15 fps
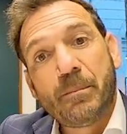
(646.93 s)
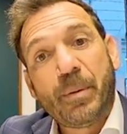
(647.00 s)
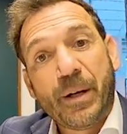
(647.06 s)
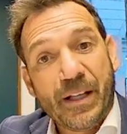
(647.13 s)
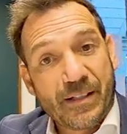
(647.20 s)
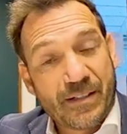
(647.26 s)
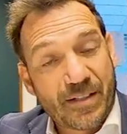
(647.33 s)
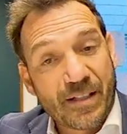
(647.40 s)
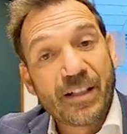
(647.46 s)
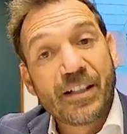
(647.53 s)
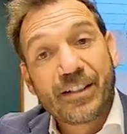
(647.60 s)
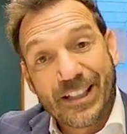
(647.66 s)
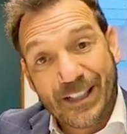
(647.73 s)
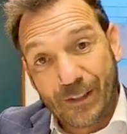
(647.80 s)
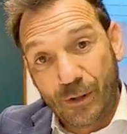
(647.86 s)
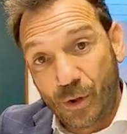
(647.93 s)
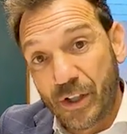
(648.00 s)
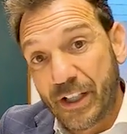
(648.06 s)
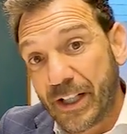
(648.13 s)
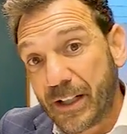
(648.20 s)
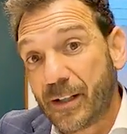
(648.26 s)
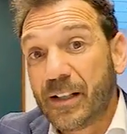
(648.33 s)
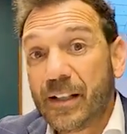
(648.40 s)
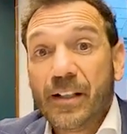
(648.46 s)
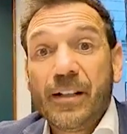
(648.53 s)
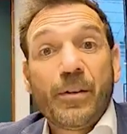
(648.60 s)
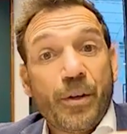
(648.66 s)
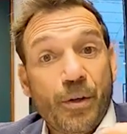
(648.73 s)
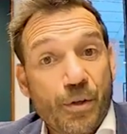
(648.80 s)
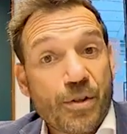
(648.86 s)
But the
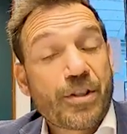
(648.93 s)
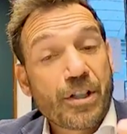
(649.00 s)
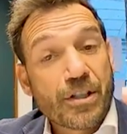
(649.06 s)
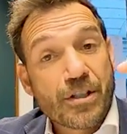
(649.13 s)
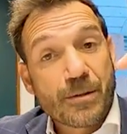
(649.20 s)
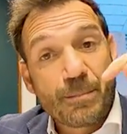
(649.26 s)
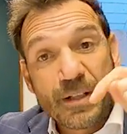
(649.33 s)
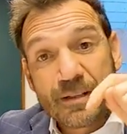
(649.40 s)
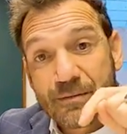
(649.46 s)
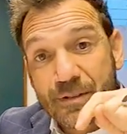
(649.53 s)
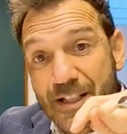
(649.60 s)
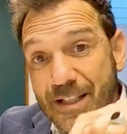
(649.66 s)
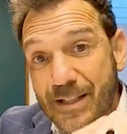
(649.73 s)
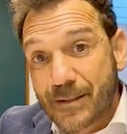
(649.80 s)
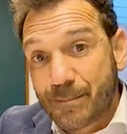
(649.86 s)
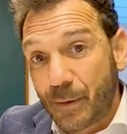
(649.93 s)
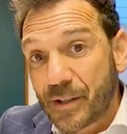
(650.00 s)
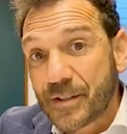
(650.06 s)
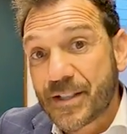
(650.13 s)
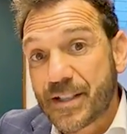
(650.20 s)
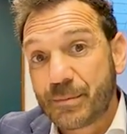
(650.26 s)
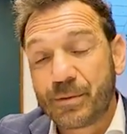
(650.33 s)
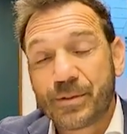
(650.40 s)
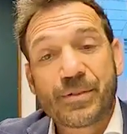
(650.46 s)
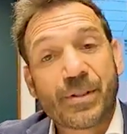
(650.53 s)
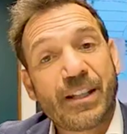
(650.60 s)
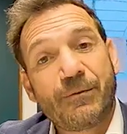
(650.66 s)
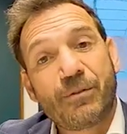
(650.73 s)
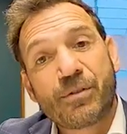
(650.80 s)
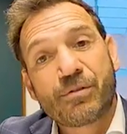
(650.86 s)
lawyer, who's going to be responsible to
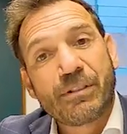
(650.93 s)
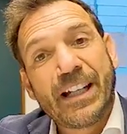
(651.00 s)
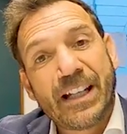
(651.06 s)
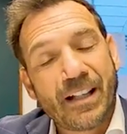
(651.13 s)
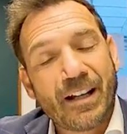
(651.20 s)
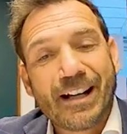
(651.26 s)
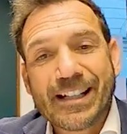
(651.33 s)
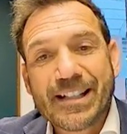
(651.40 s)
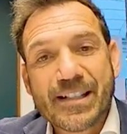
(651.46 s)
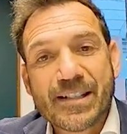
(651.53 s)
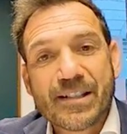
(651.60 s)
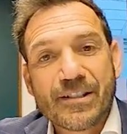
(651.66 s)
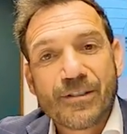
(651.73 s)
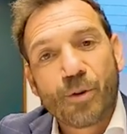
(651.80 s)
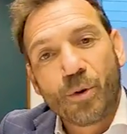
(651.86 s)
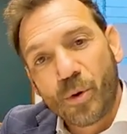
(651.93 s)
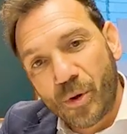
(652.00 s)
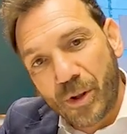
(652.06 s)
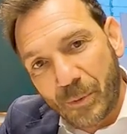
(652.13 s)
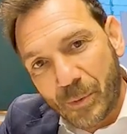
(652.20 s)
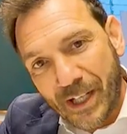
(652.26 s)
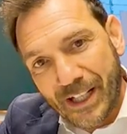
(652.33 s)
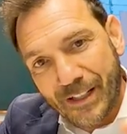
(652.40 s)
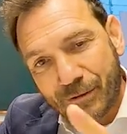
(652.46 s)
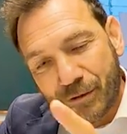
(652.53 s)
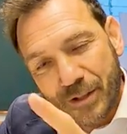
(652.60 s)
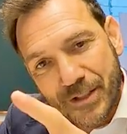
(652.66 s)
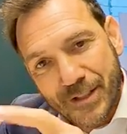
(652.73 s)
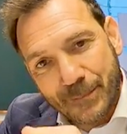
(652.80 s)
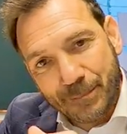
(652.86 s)
give you green lights all the way
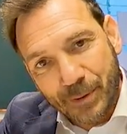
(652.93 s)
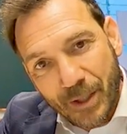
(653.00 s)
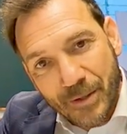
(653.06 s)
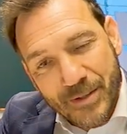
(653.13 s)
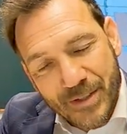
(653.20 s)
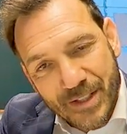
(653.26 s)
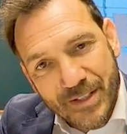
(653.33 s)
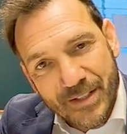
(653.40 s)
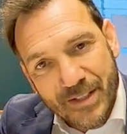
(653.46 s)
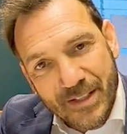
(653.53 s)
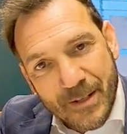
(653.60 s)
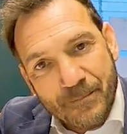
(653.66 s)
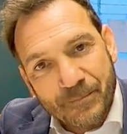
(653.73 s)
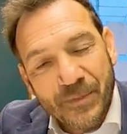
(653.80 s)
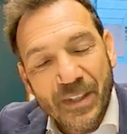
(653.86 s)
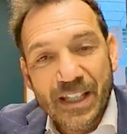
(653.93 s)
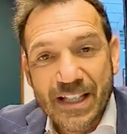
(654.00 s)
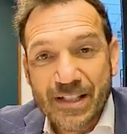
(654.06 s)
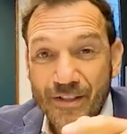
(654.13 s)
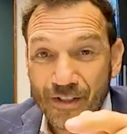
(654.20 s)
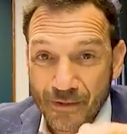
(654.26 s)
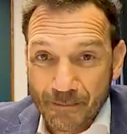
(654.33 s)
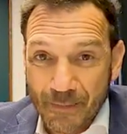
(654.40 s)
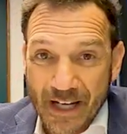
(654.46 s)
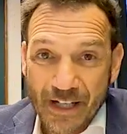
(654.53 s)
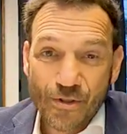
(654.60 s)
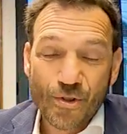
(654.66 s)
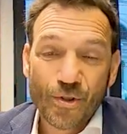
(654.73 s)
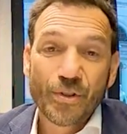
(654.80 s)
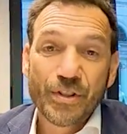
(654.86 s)
across the process, is going to
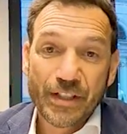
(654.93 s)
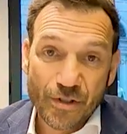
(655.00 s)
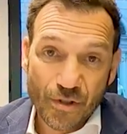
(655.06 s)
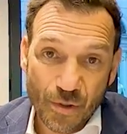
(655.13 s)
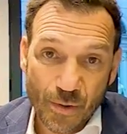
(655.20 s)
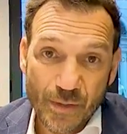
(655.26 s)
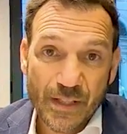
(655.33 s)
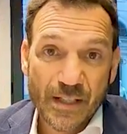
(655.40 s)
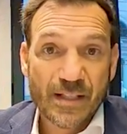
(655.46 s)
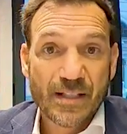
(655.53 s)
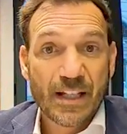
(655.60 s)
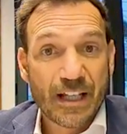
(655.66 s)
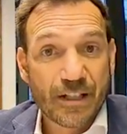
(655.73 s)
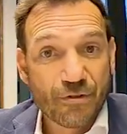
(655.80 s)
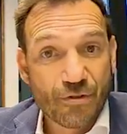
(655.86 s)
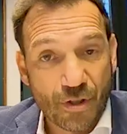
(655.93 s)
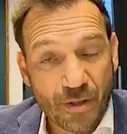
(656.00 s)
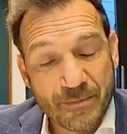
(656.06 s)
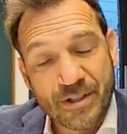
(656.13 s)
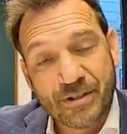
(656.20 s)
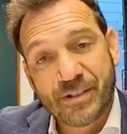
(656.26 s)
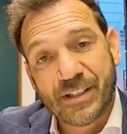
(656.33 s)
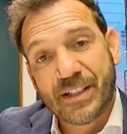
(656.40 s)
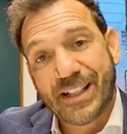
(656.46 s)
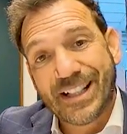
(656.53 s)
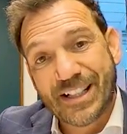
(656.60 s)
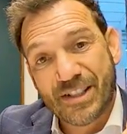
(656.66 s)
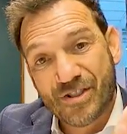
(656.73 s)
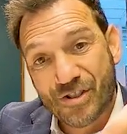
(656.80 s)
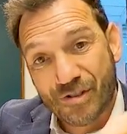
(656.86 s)
make sure that chooses a geometra that he
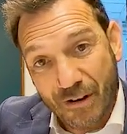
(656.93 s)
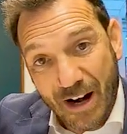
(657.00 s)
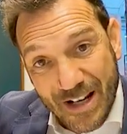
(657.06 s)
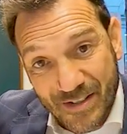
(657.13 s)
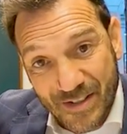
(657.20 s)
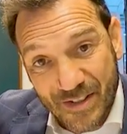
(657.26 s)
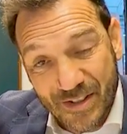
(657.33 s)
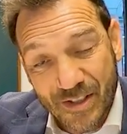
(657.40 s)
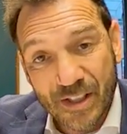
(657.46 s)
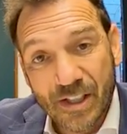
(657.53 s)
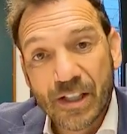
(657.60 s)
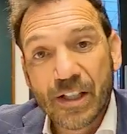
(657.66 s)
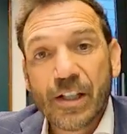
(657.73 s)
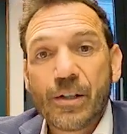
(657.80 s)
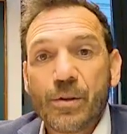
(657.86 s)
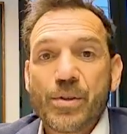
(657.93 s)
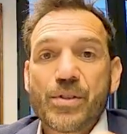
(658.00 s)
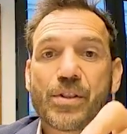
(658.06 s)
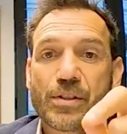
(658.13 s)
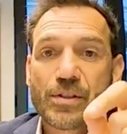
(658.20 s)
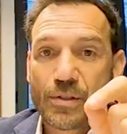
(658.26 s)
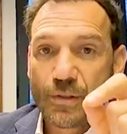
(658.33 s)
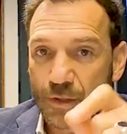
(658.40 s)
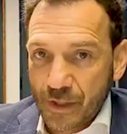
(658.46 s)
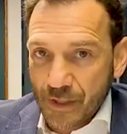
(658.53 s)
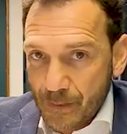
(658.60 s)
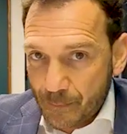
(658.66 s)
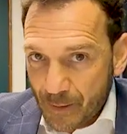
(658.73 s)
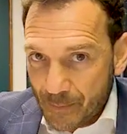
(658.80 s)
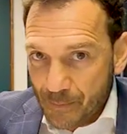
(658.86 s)
can trust, who's going to look at
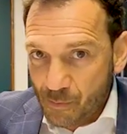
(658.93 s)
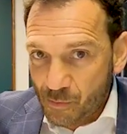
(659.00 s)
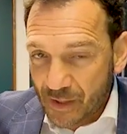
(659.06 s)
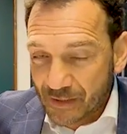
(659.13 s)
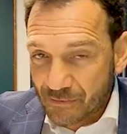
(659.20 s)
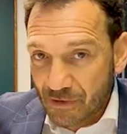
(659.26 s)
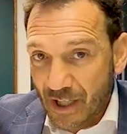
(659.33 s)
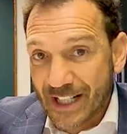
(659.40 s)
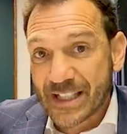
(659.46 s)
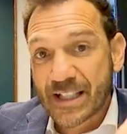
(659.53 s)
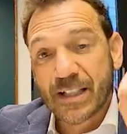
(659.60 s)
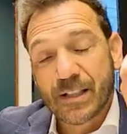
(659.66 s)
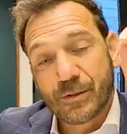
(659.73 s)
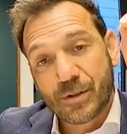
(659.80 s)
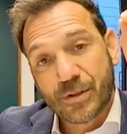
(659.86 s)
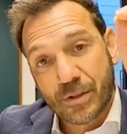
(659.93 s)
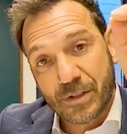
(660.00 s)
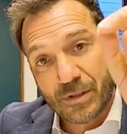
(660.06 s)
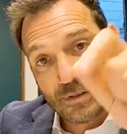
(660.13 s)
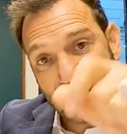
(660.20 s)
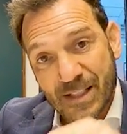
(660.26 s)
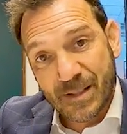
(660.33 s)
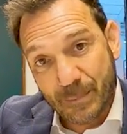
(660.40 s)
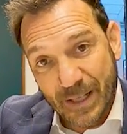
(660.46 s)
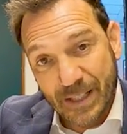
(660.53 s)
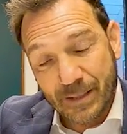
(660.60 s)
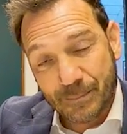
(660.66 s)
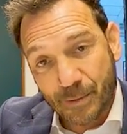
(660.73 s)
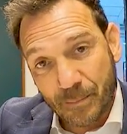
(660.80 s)
the paperwork right, who's going to inspect the